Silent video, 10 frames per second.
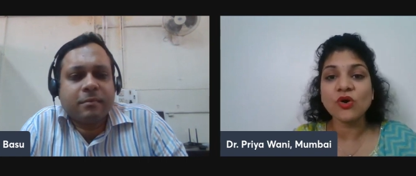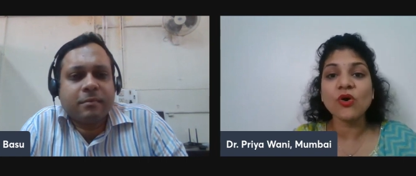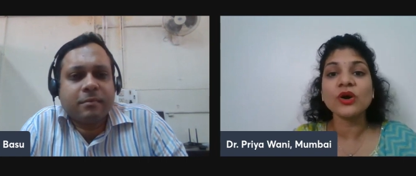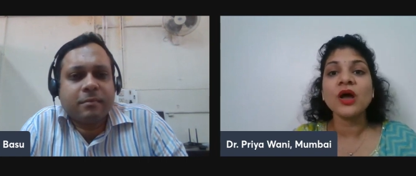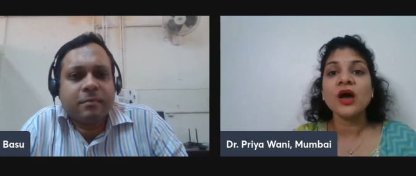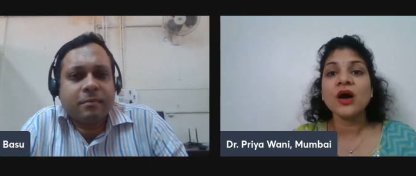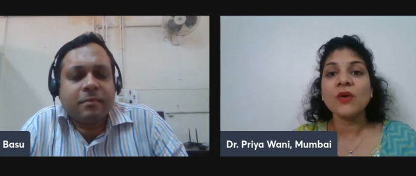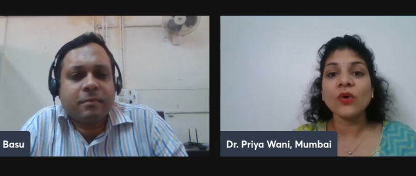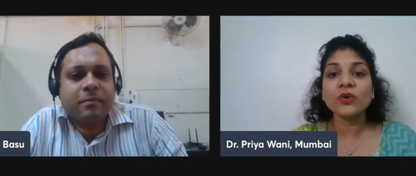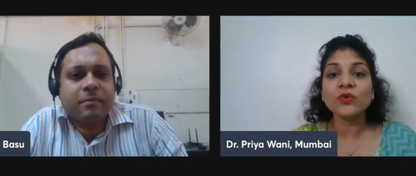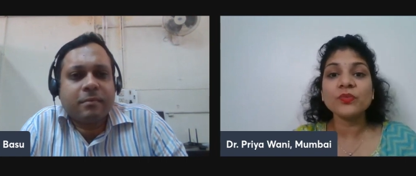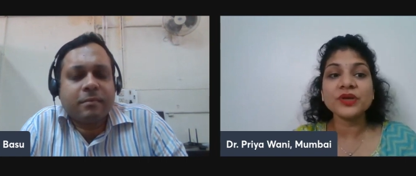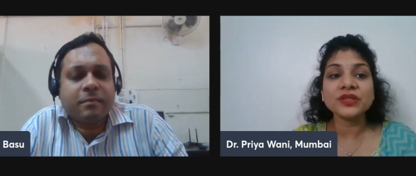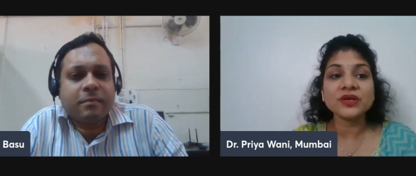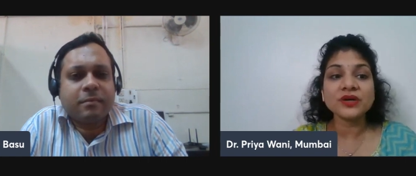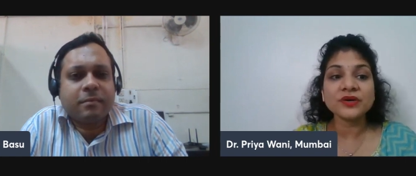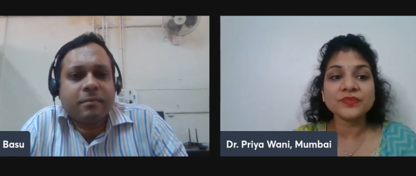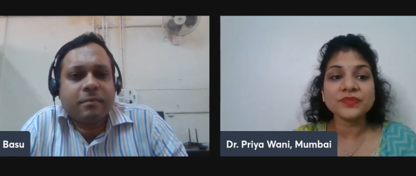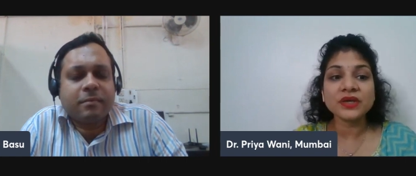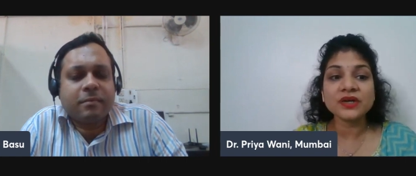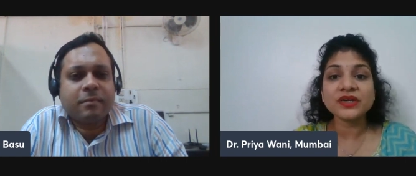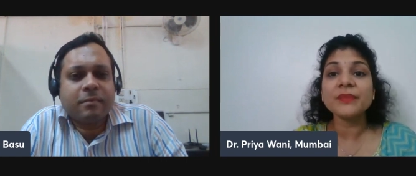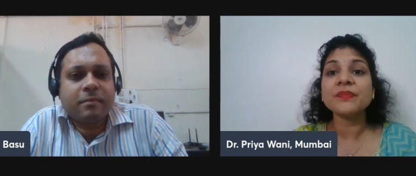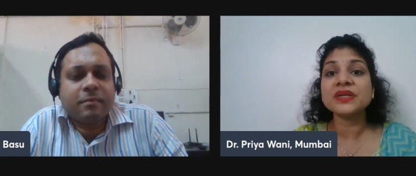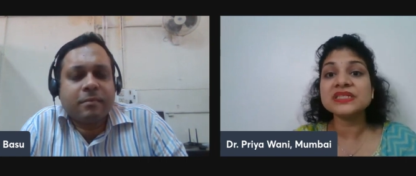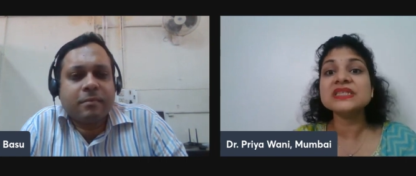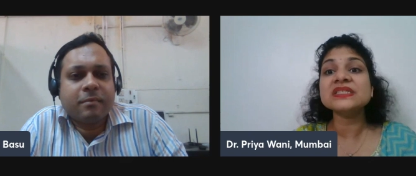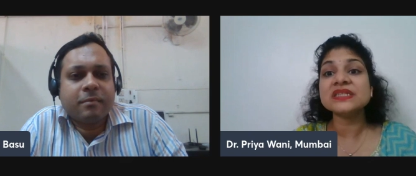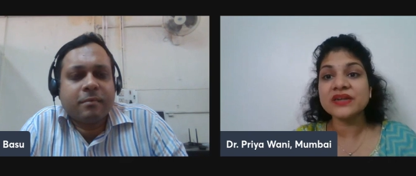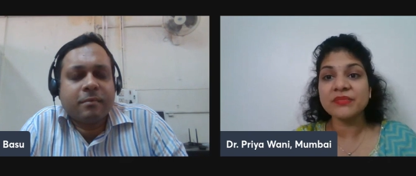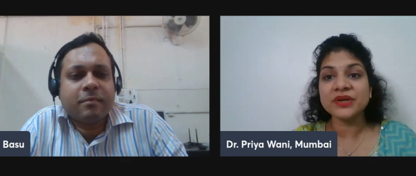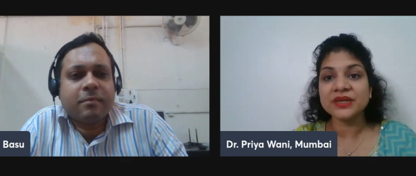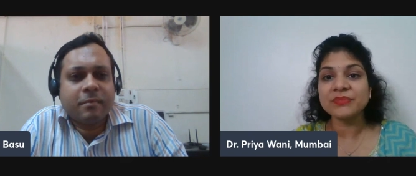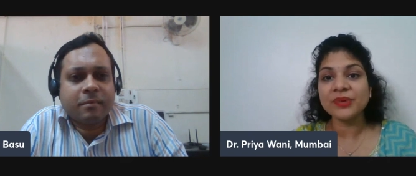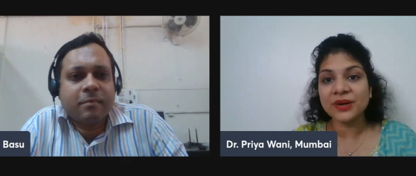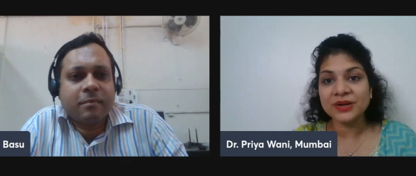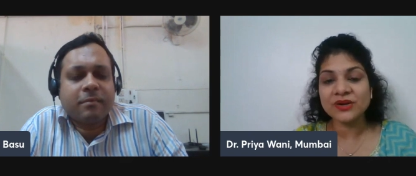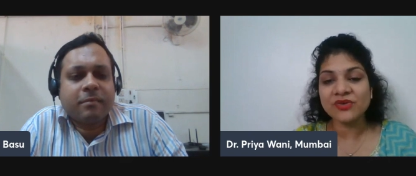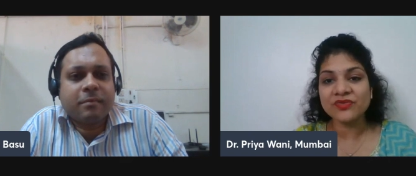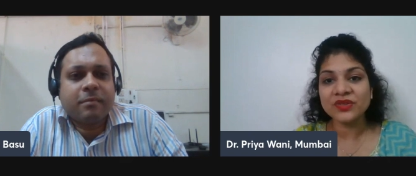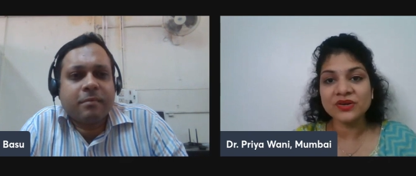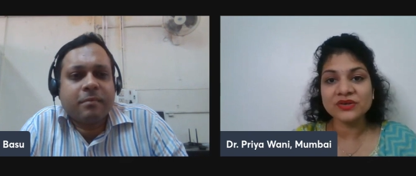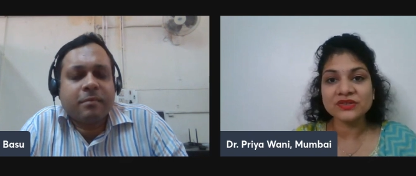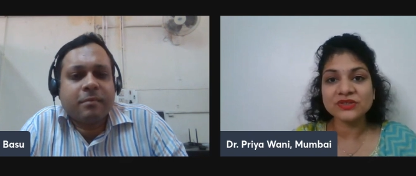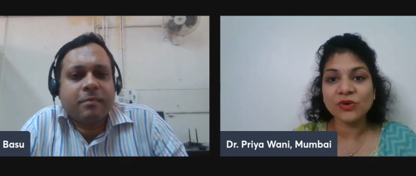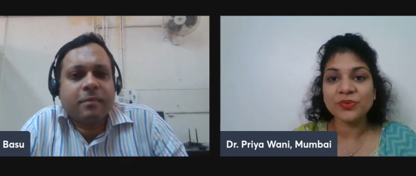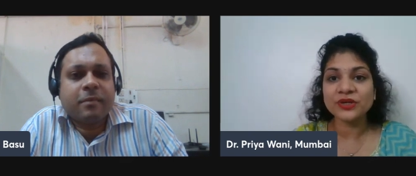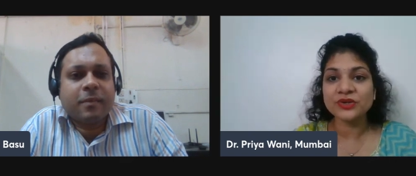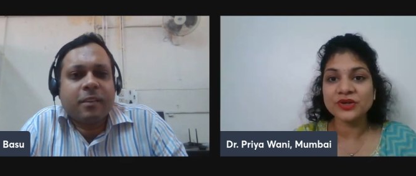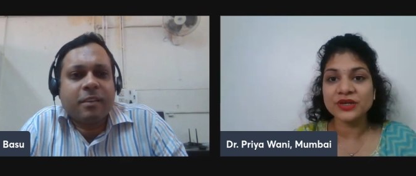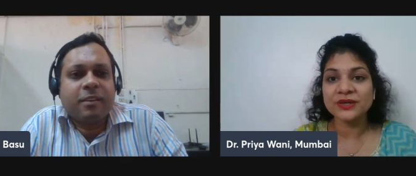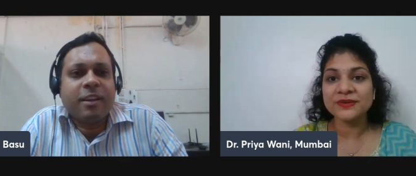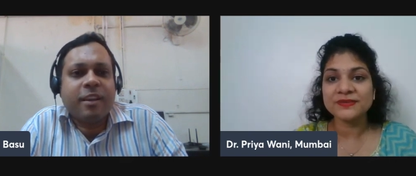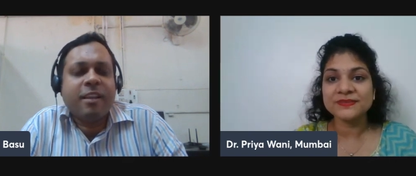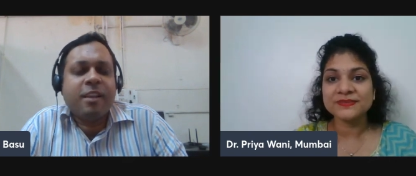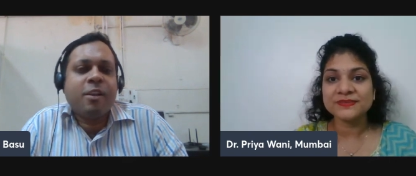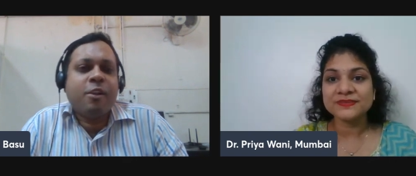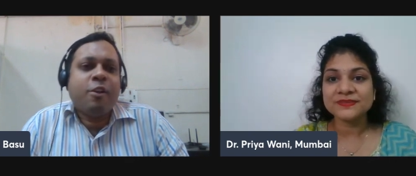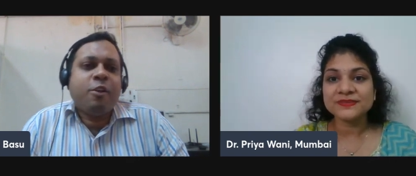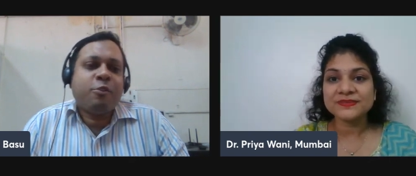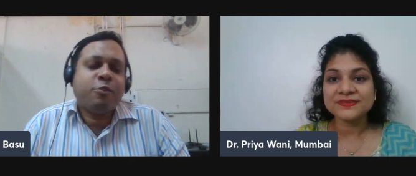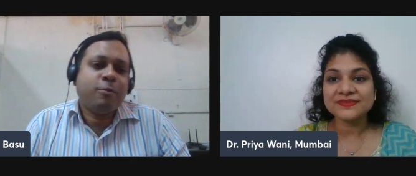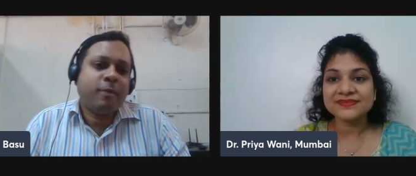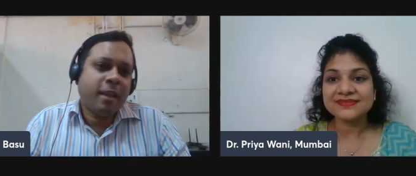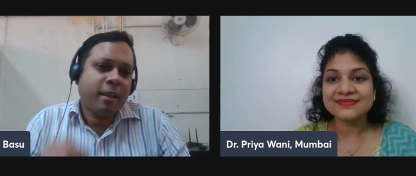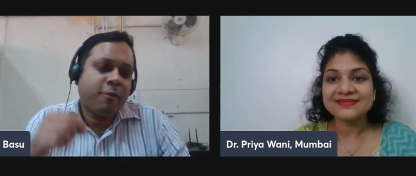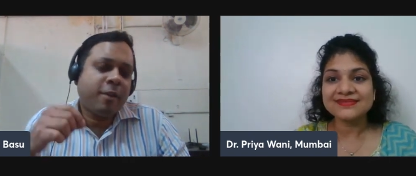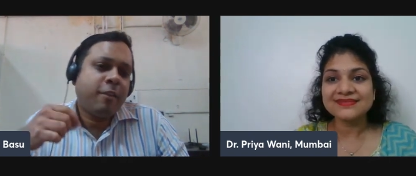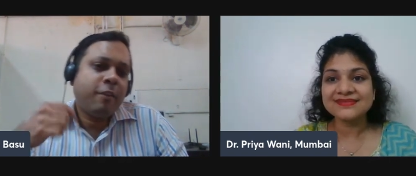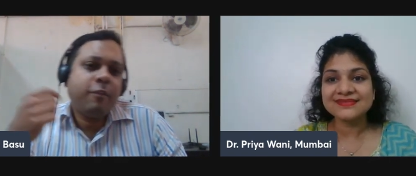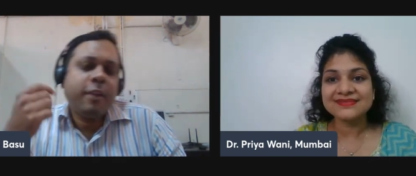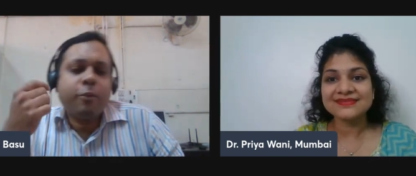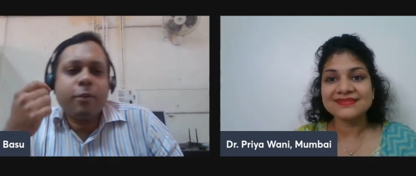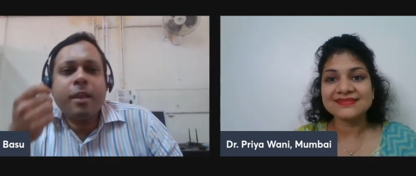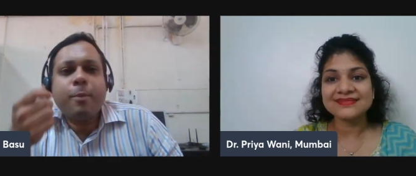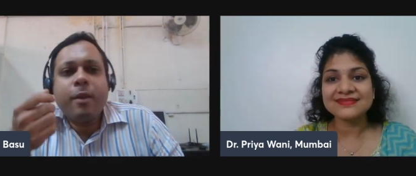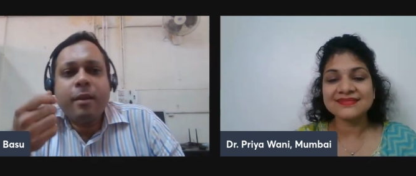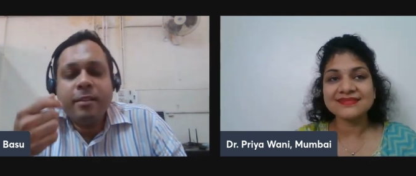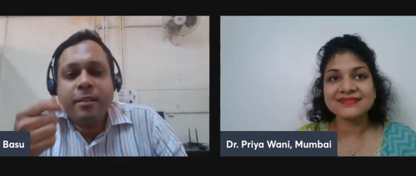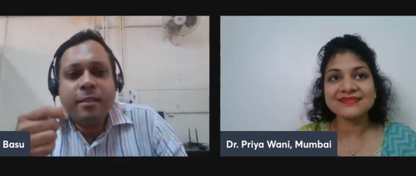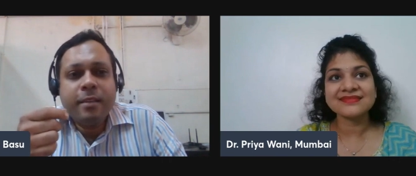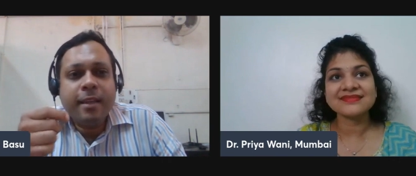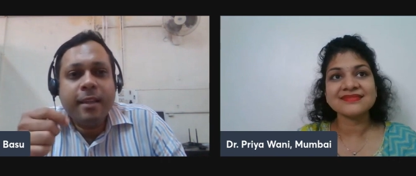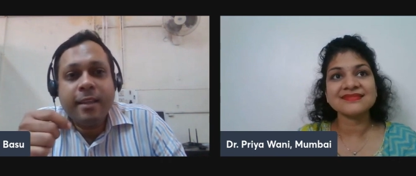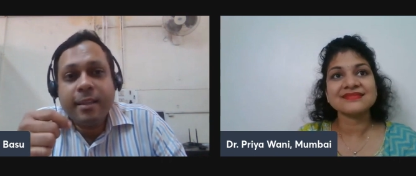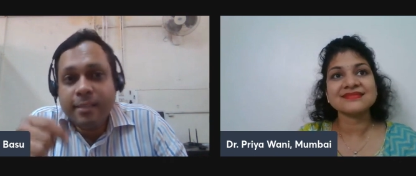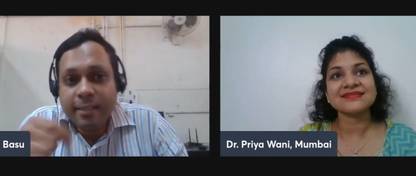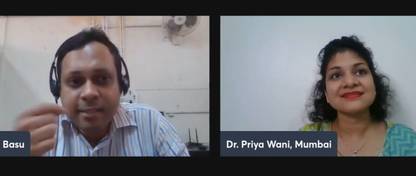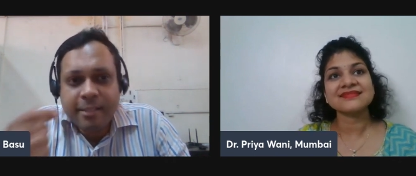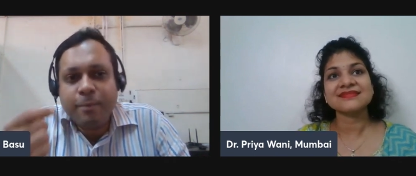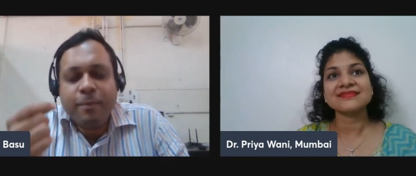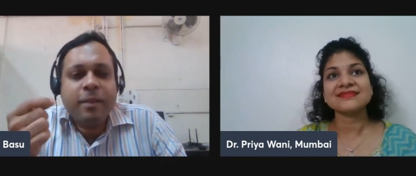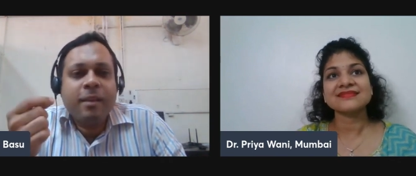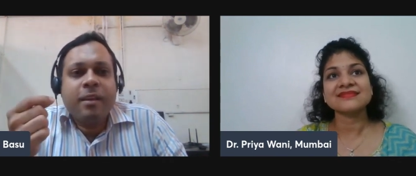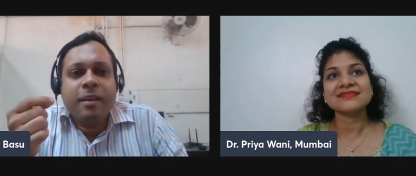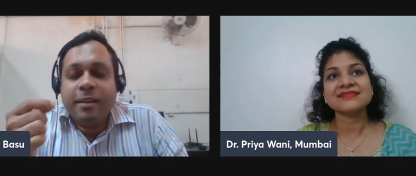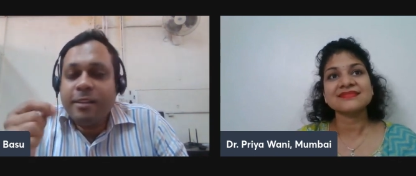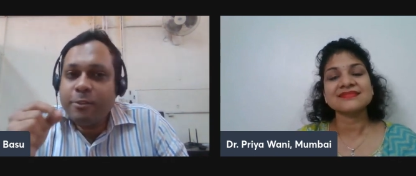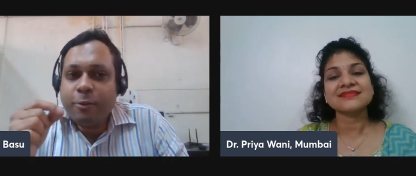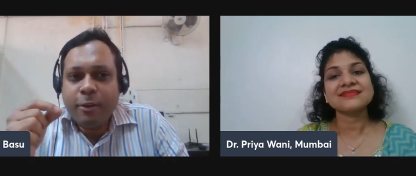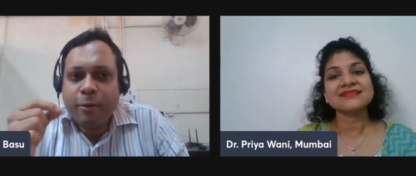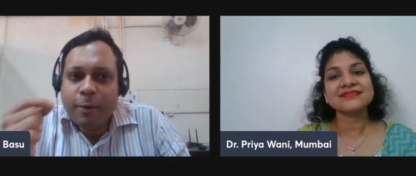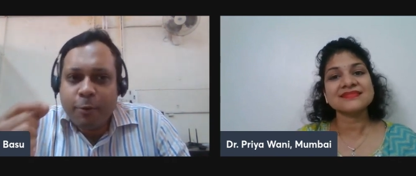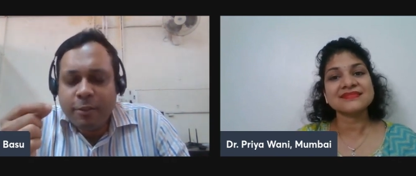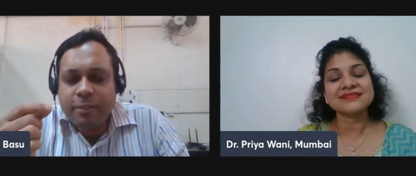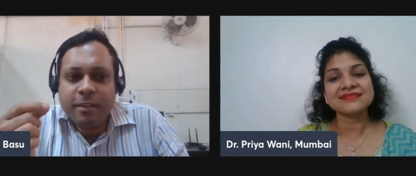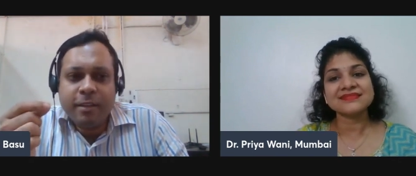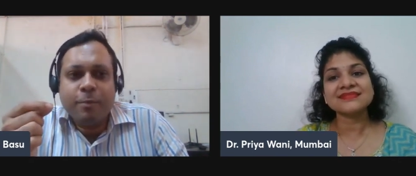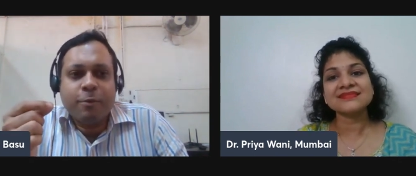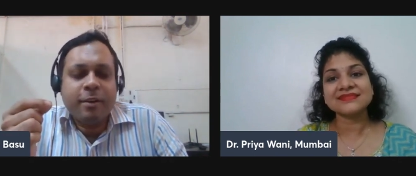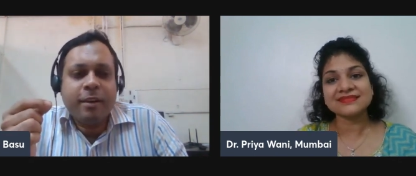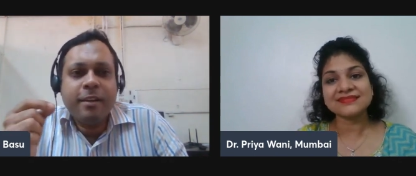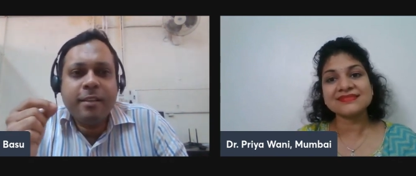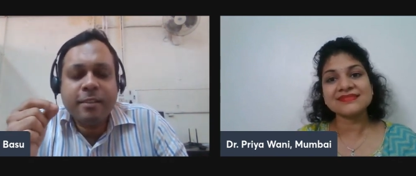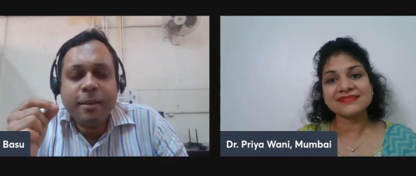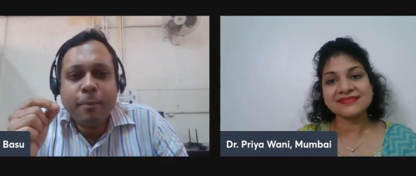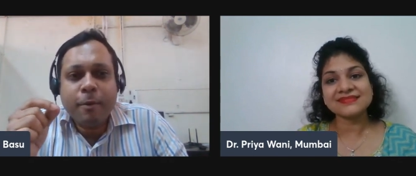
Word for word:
Speaker 1: or what would be the uh, disease and remedy part of the topic today right
Speaker 2: so like whenever we are talking about a disease in a healthcare system it is not tuberculosis anymore it is some